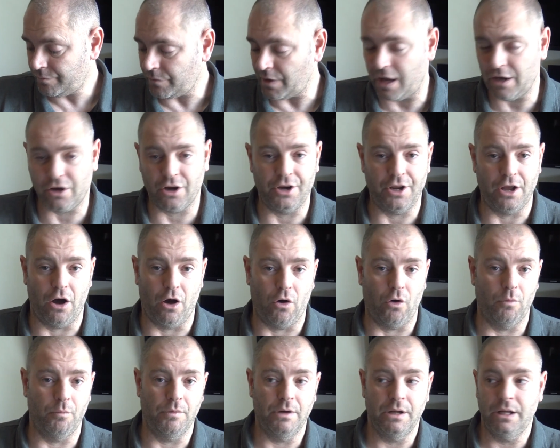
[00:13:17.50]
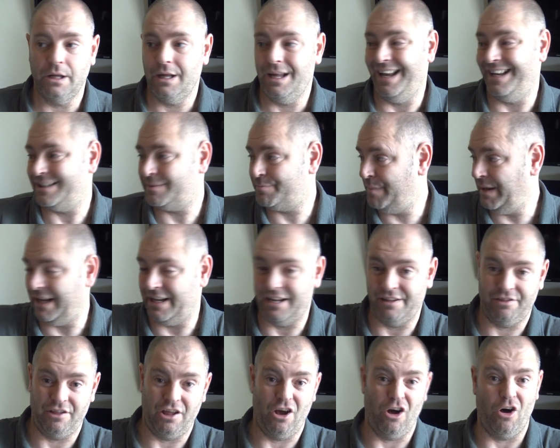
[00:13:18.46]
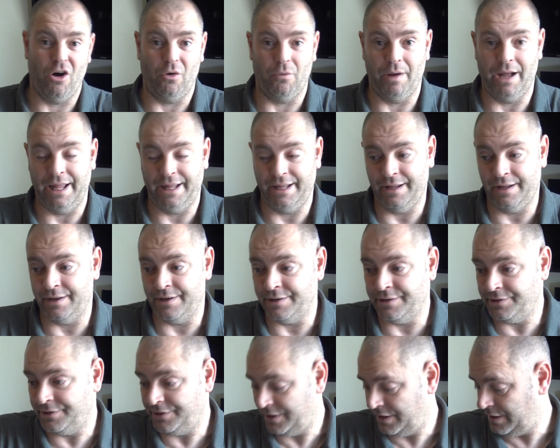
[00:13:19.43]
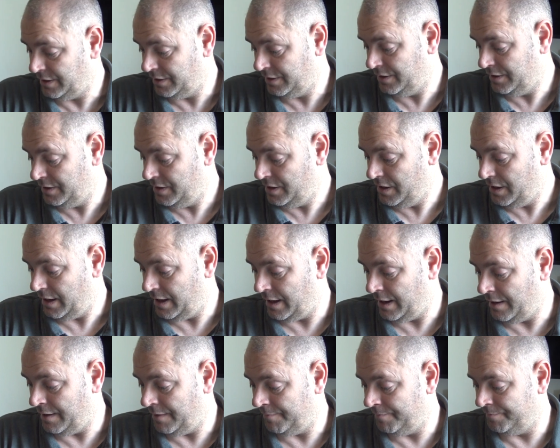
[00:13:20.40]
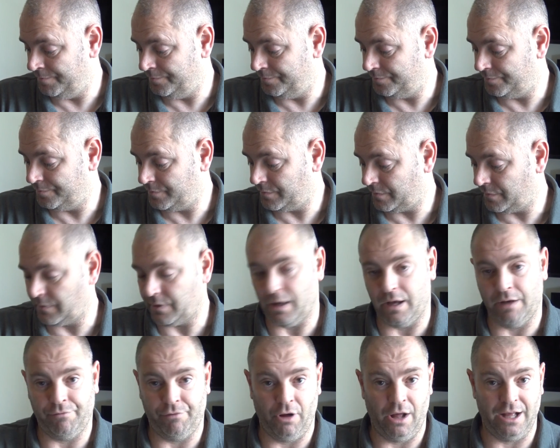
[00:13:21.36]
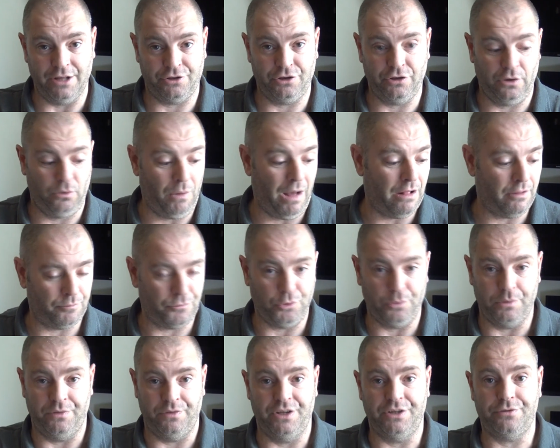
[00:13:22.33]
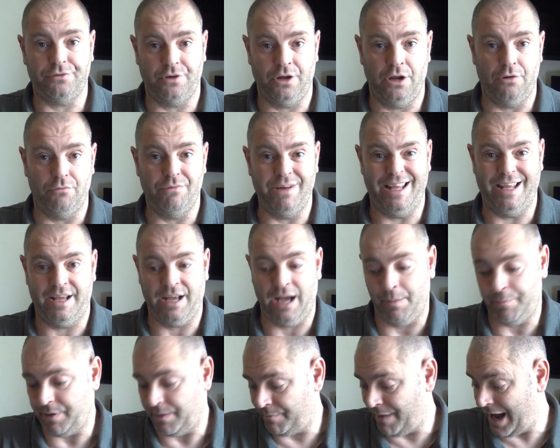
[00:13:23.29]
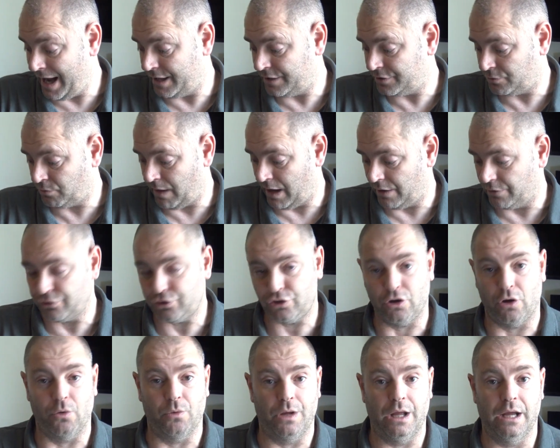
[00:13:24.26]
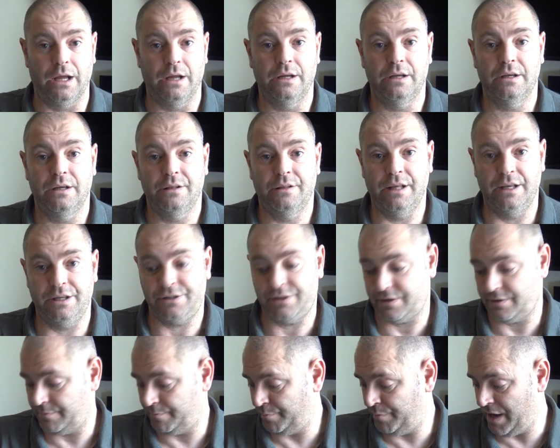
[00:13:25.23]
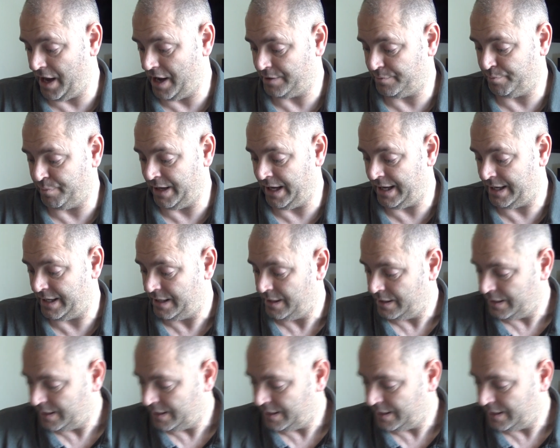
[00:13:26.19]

I got it home. It's been in the hallway and um, I thought actually while I'm doing this uh, recap I might as well show you this PSP.